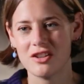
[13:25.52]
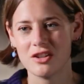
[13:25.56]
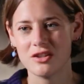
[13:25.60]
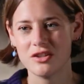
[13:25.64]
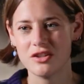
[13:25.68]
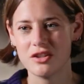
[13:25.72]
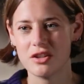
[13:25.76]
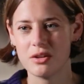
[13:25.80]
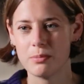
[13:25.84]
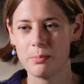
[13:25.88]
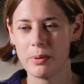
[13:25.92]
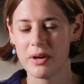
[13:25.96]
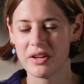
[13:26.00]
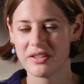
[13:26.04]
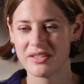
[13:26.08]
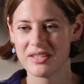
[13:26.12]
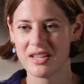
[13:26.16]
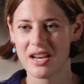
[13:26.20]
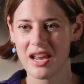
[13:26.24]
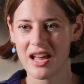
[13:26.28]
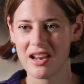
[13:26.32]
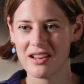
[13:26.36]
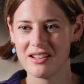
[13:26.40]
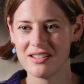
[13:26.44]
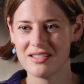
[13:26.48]
those two
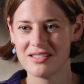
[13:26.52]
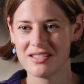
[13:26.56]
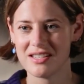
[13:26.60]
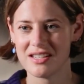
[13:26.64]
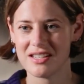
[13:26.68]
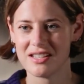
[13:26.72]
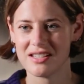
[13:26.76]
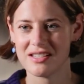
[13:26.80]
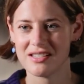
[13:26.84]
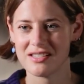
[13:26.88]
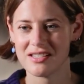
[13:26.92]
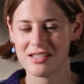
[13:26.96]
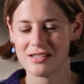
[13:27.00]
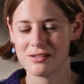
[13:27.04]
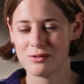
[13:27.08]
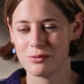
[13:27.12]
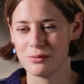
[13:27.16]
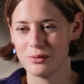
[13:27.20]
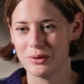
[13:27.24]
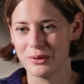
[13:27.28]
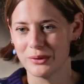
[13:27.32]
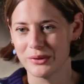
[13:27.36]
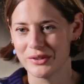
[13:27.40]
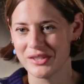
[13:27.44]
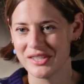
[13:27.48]
personalities, there's a
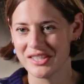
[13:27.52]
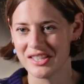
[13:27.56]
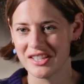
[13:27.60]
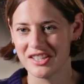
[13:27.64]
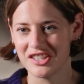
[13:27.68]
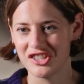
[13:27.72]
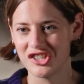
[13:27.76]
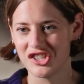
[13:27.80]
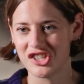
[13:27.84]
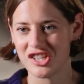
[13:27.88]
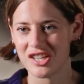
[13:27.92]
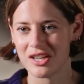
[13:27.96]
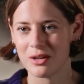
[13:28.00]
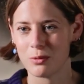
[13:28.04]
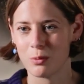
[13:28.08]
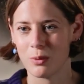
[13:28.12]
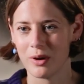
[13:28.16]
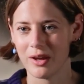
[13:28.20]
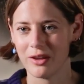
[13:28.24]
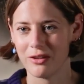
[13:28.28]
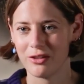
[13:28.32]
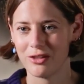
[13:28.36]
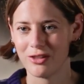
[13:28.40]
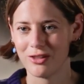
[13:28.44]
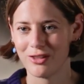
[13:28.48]
real synergy
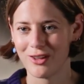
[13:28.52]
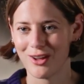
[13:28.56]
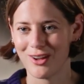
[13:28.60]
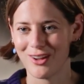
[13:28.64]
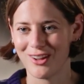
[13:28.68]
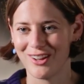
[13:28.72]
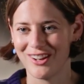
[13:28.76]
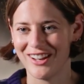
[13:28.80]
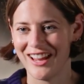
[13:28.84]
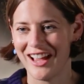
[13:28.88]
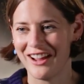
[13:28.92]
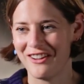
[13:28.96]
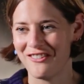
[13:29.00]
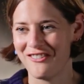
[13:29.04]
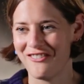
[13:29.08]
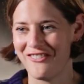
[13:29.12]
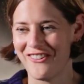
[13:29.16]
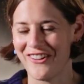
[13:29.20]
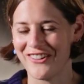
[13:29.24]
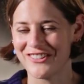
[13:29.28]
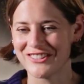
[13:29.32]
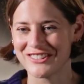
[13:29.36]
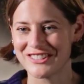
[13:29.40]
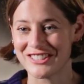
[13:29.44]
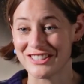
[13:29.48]
with
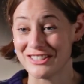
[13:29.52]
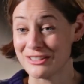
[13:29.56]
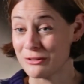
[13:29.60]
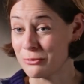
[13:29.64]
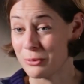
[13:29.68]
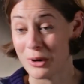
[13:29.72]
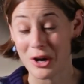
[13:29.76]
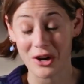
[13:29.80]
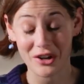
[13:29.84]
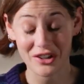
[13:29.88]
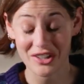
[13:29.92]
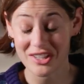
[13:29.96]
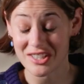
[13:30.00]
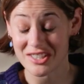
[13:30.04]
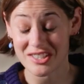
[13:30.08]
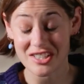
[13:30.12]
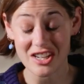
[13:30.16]
Lagerfeld and the work he